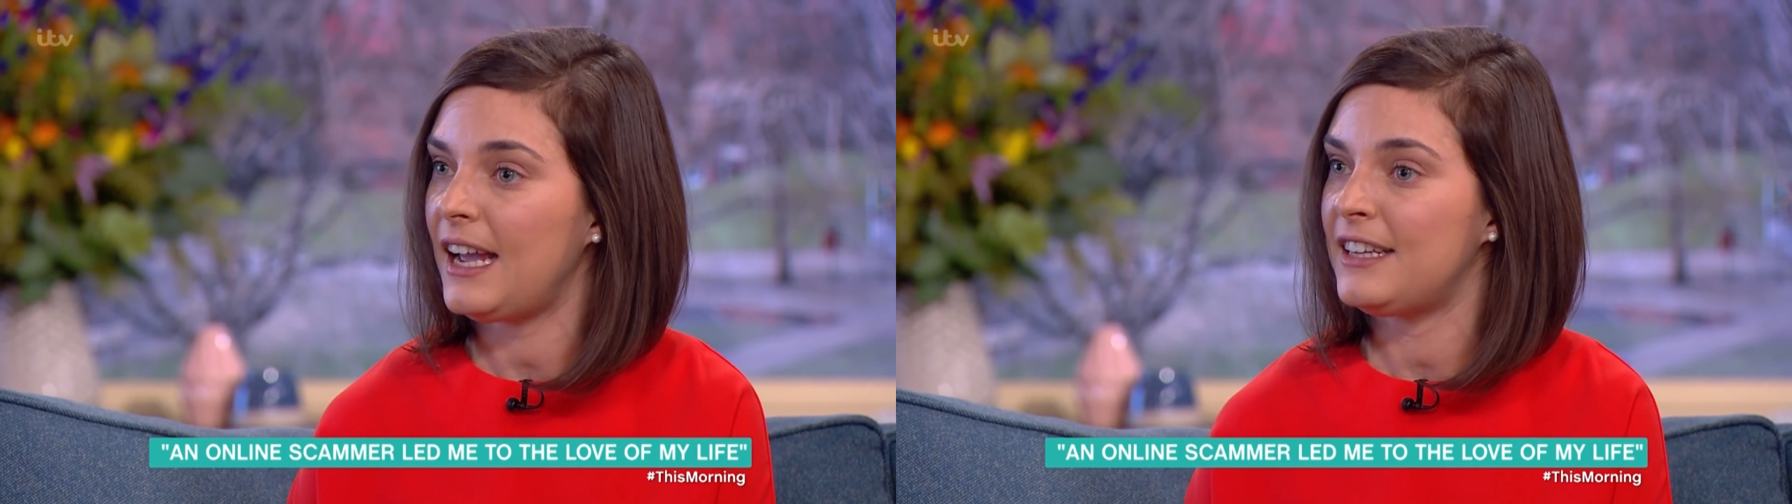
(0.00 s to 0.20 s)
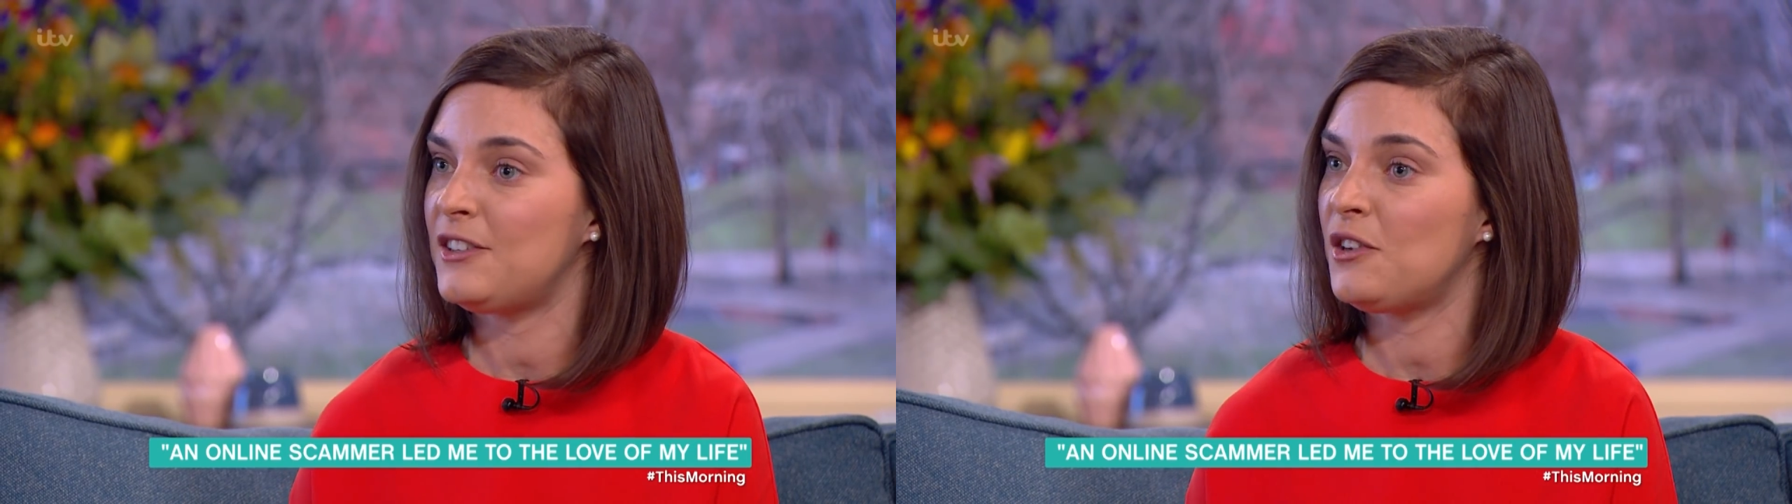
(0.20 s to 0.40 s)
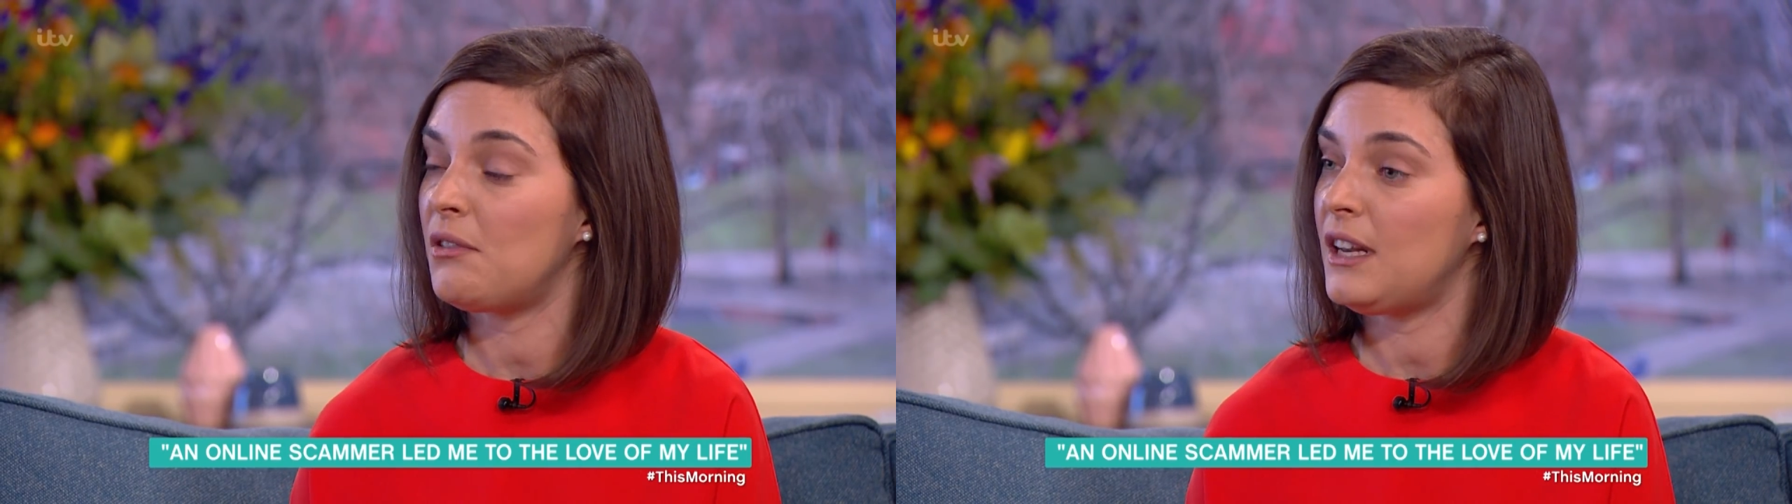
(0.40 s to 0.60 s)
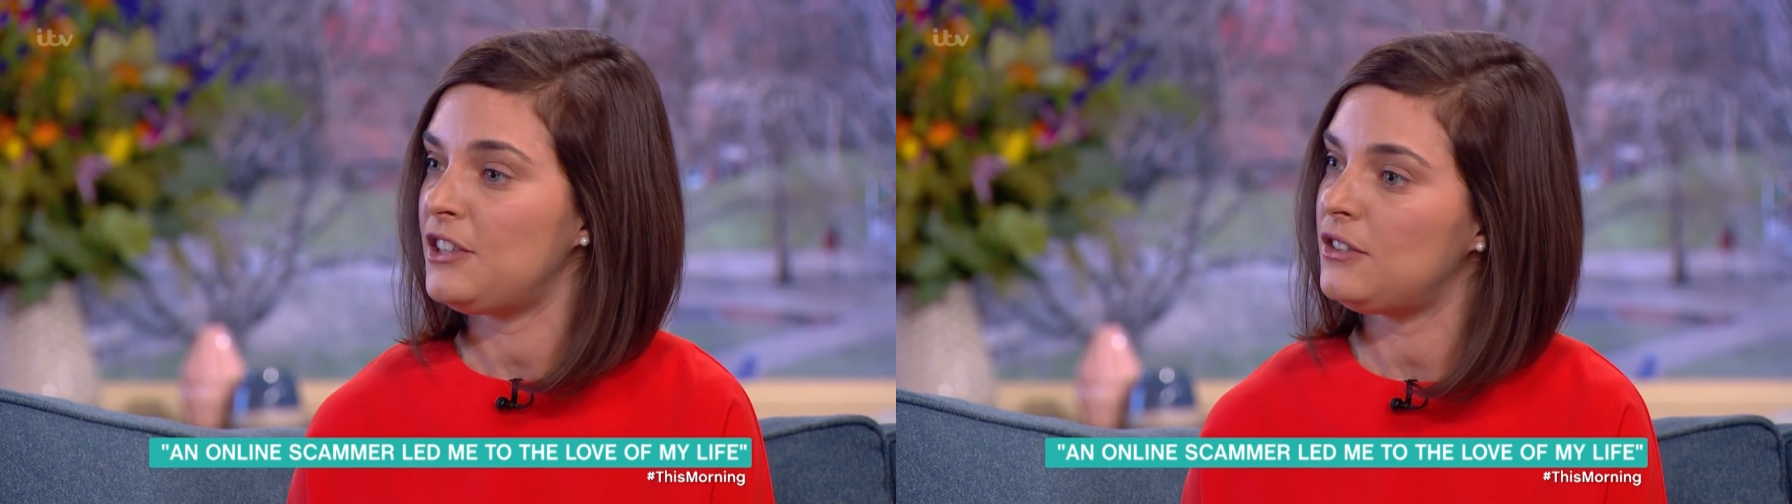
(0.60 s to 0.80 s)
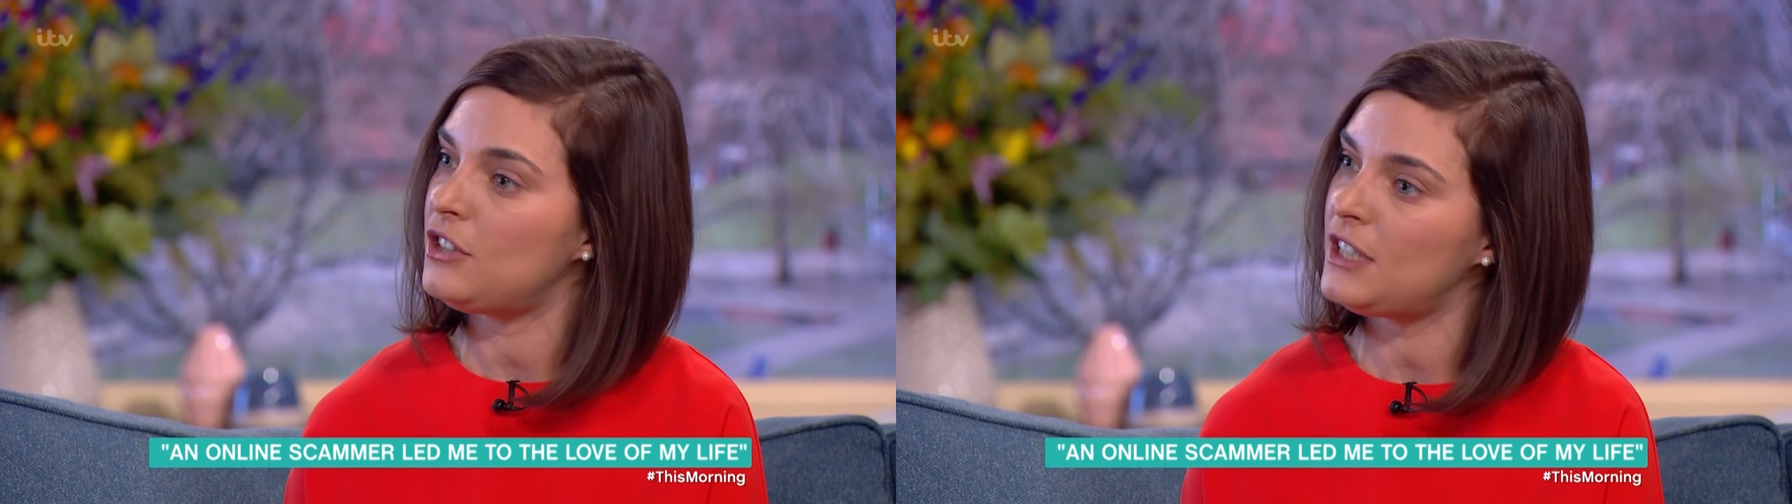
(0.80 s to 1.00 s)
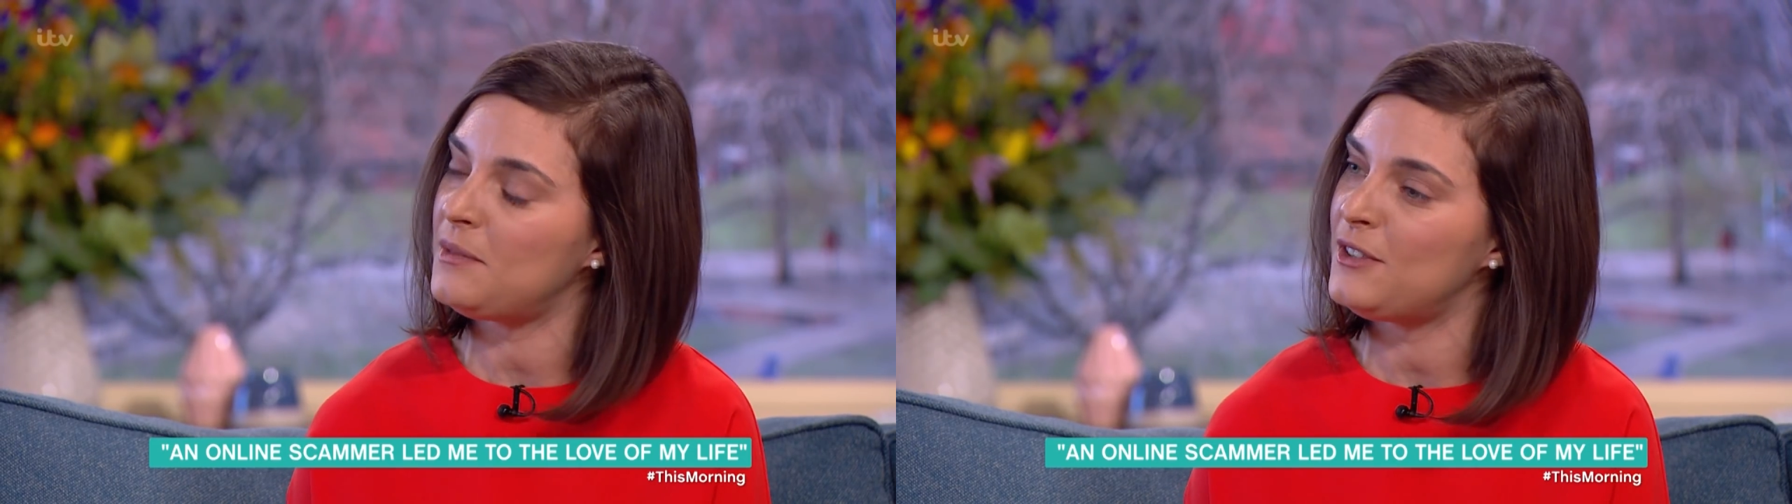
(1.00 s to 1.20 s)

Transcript: And the relationship